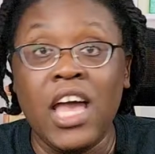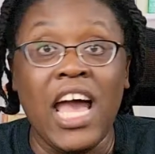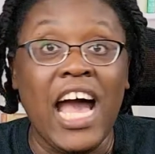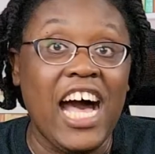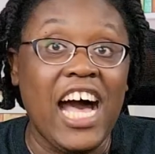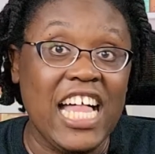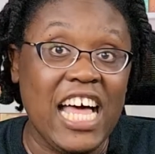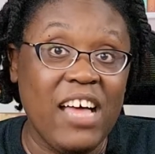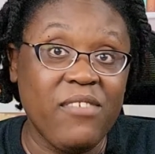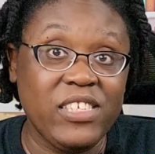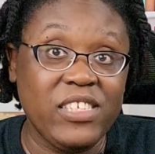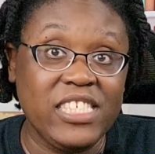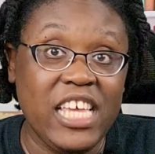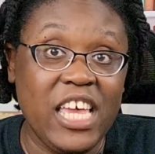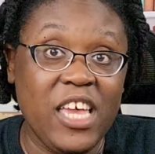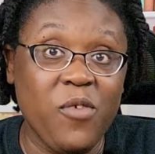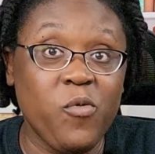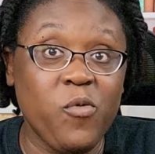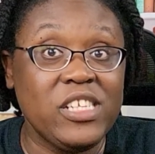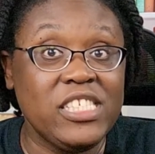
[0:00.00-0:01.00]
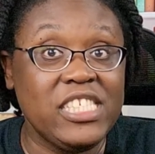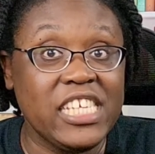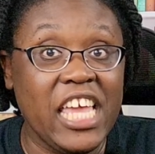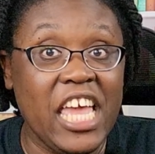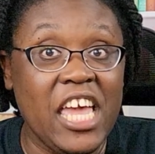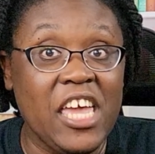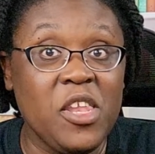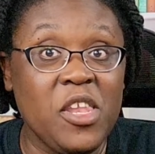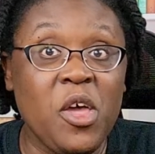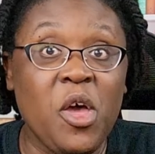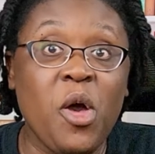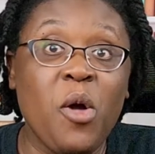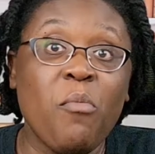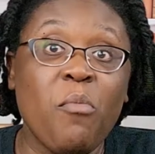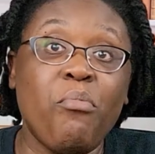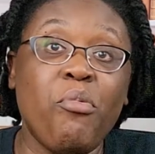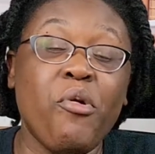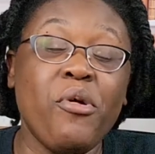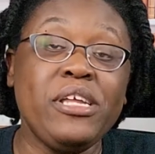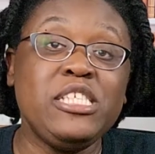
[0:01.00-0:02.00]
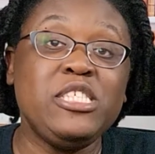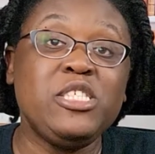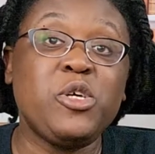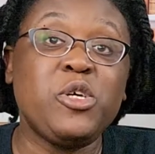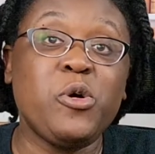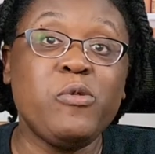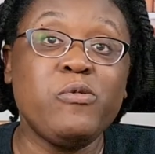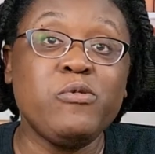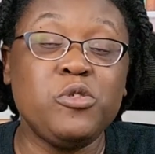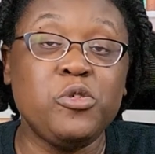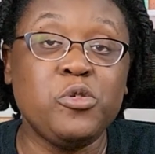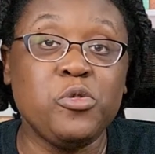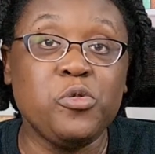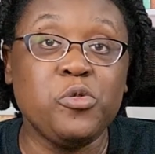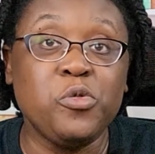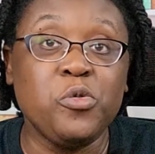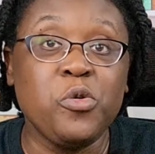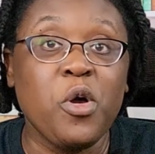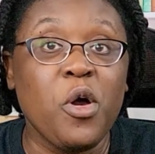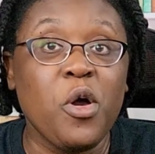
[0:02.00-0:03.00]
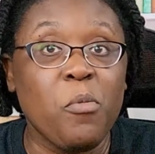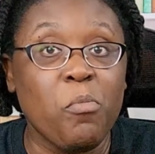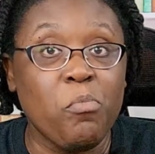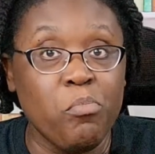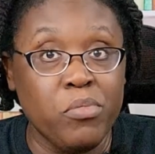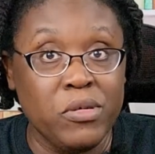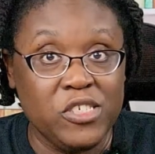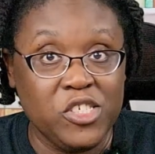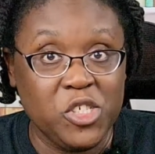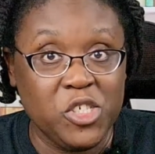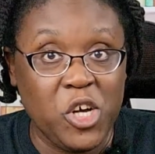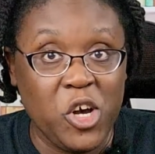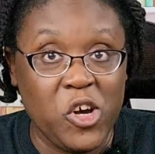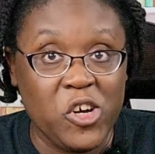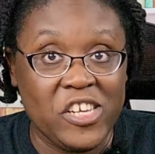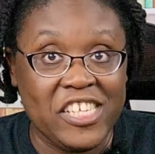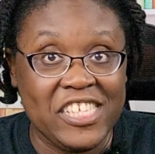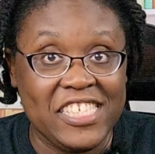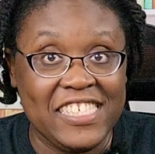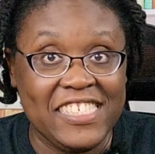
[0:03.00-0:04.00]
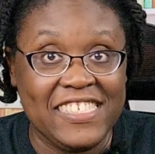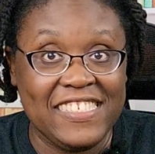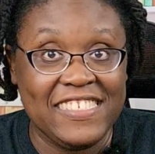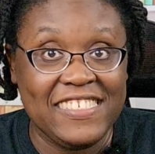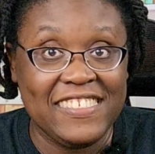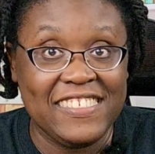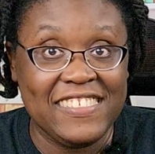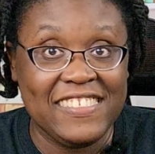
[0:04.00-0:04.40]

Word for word: I'll have to say, once again, points go to Busch Gardens.